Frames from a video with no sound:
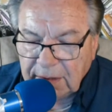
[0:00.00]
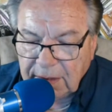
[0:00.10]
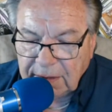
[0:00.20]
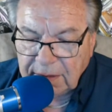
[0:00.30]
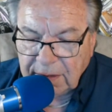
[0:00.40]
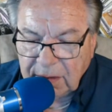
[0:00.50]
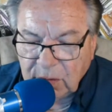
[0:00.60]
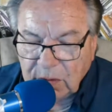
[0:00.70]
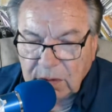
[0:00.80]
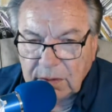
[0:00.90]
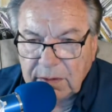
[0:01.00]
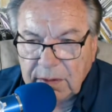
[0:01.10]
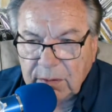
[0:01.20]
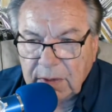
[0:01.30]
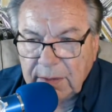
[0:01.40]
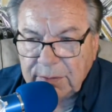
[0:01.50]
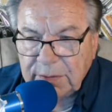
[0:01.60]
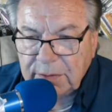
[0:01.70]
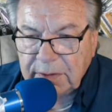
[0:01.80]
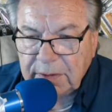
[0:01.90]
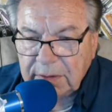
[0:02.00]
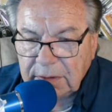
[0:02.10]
and they were absolutely